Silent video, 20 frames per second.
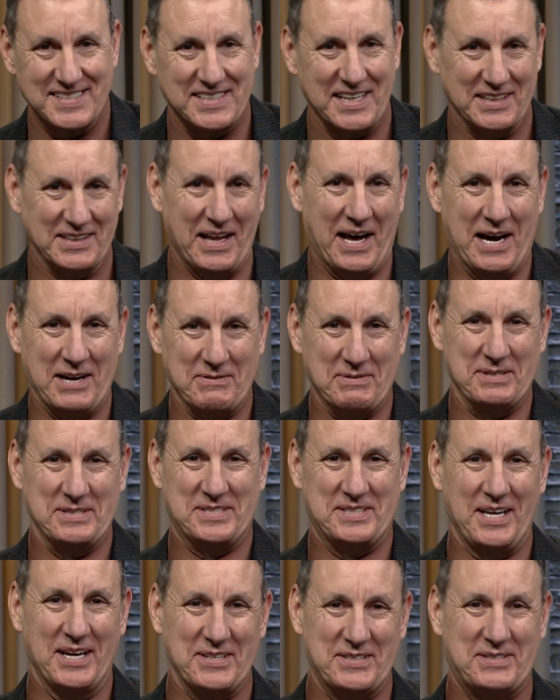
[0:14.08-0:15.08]
deadline
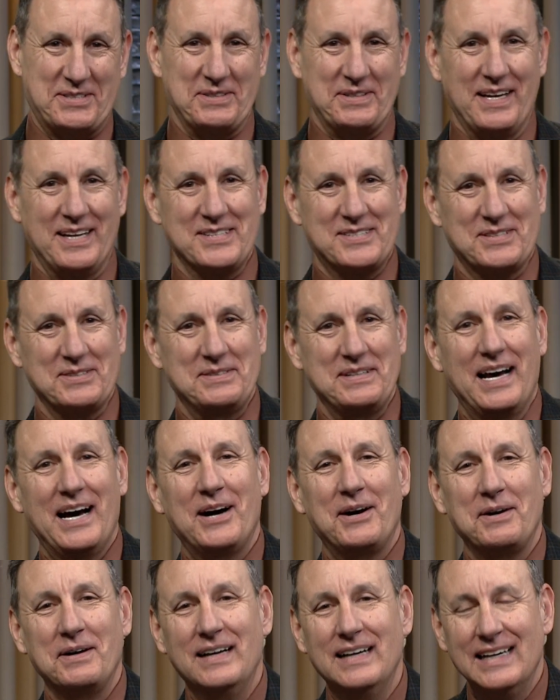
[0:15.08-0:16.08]
was yesterday, so
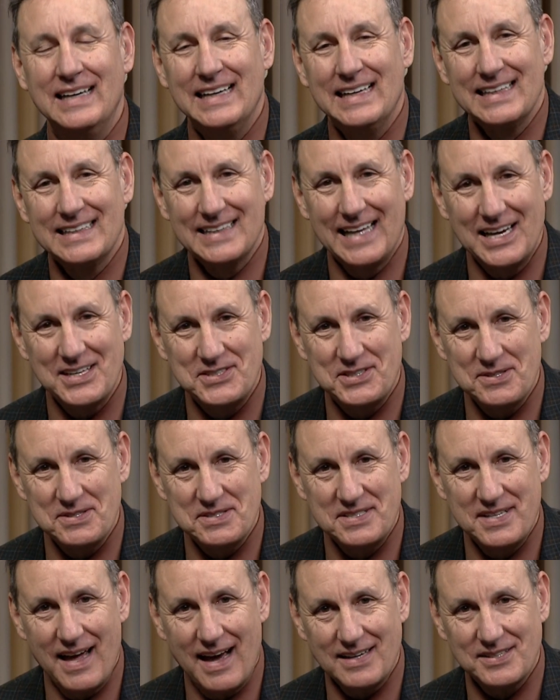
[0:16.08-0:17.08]
now last year's
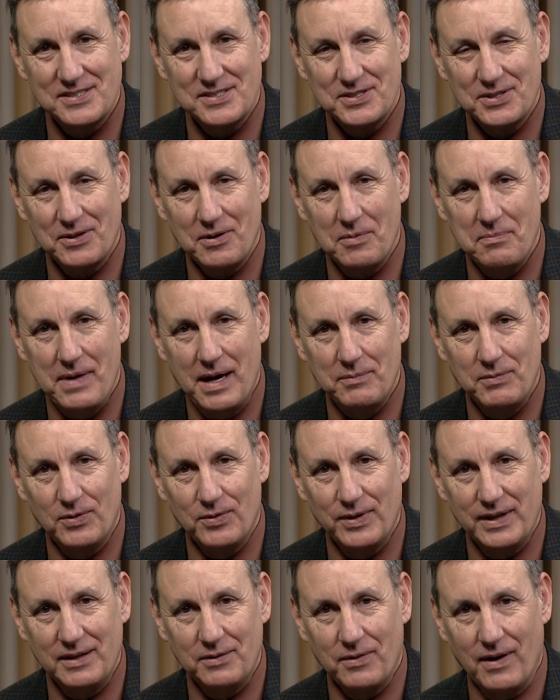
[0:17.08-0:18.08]
taxes are a
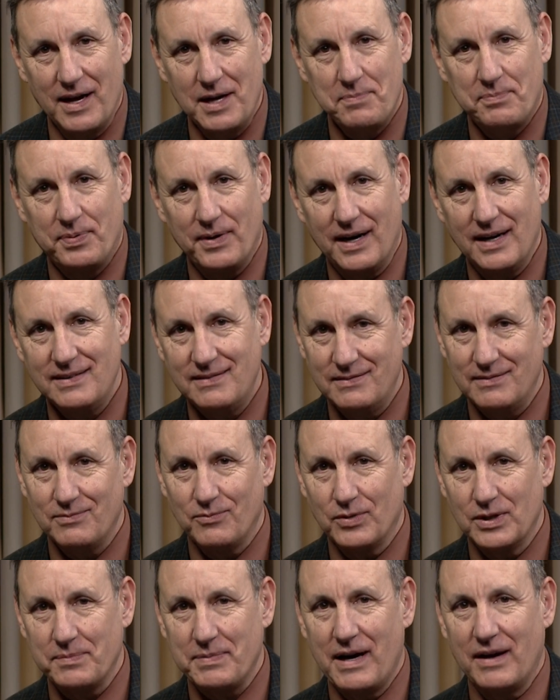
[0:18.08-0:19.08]
memory, right? But
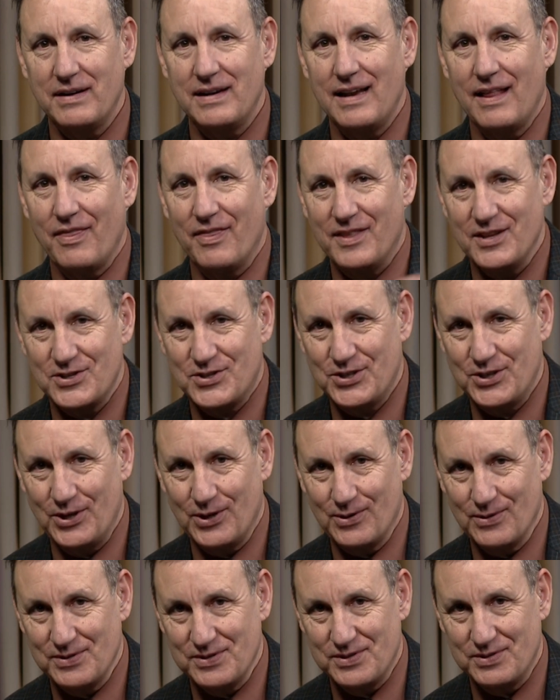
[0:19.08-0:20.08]
what about this
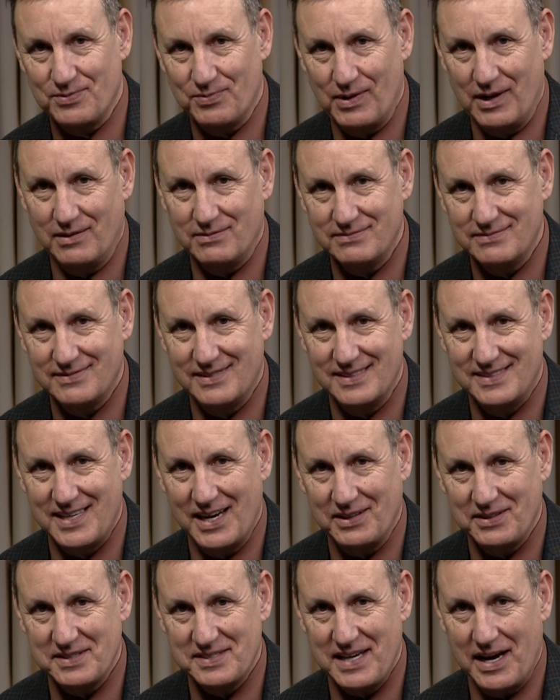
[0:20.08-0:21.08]
year's? Well, to
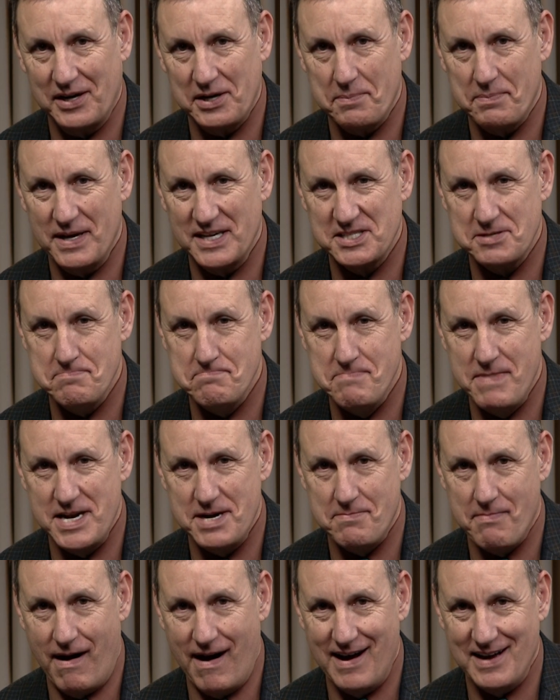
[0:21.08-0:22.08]
tell us how to best
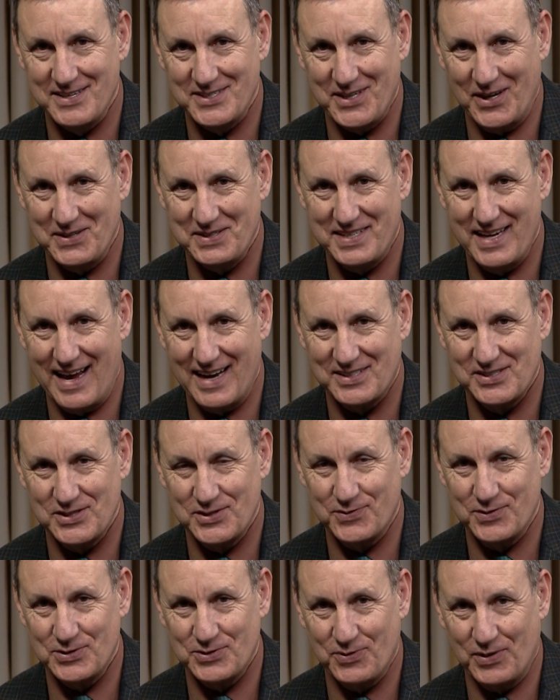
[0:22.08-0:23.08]
minimize our taxes
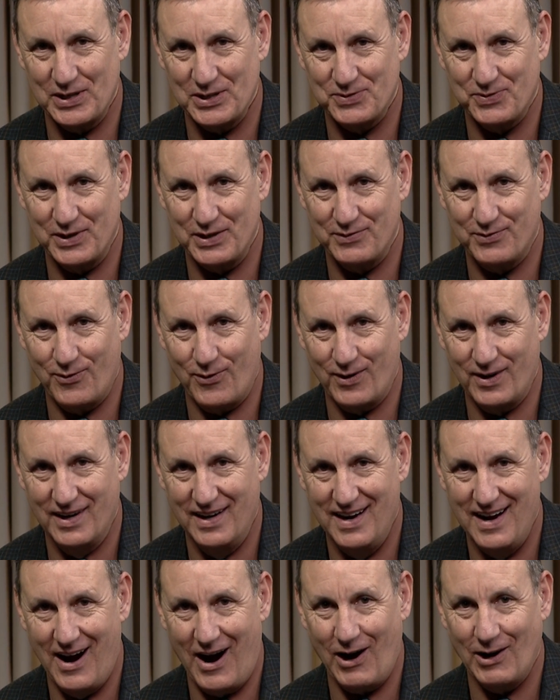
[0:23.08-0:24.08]
for 2024
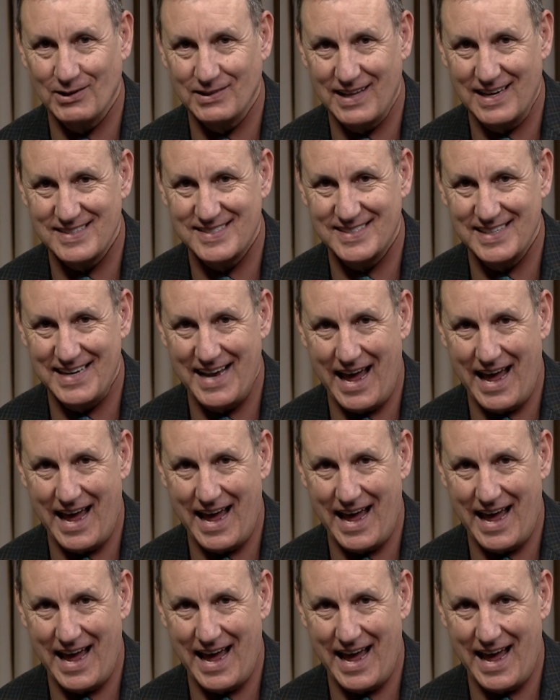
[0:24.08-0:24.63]
are Les and